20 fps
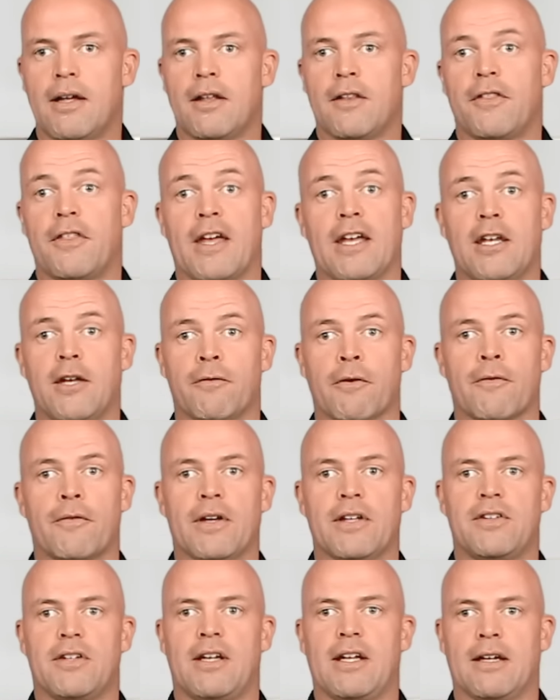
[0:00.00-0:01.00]
Thank you for
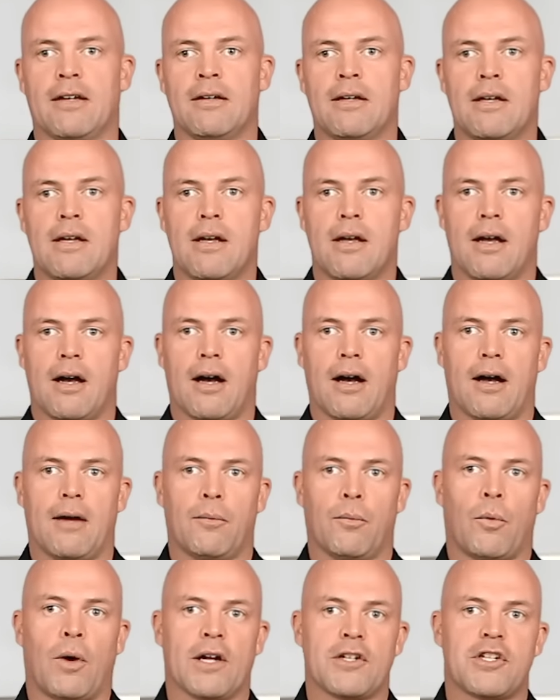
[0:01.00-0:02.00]
visiting
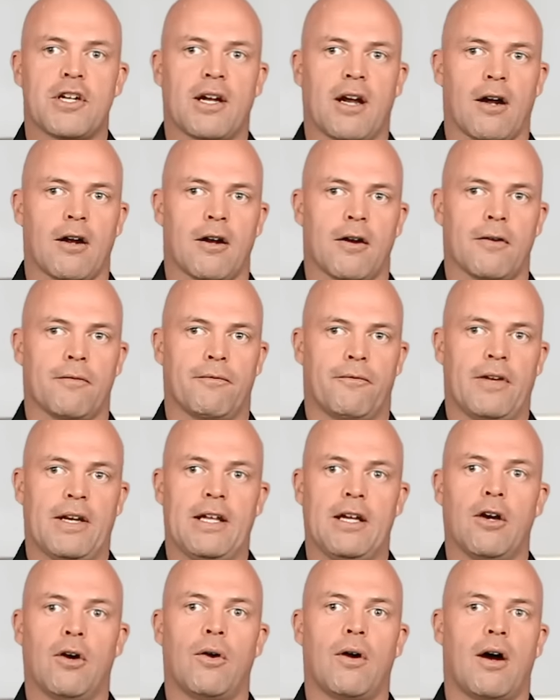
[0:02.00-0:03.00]
and watching our
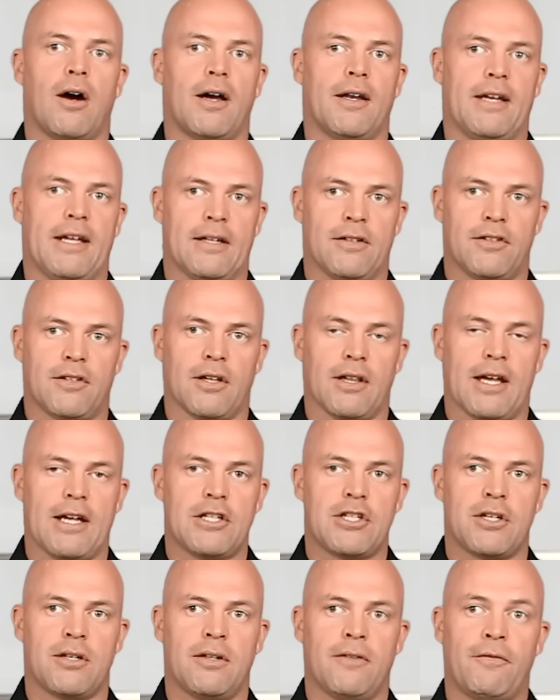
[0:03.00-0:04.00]
video on
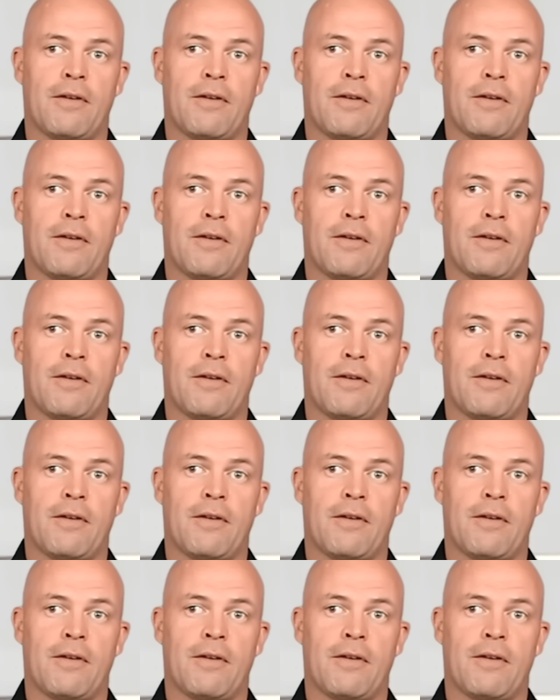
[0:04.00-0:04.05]
installation.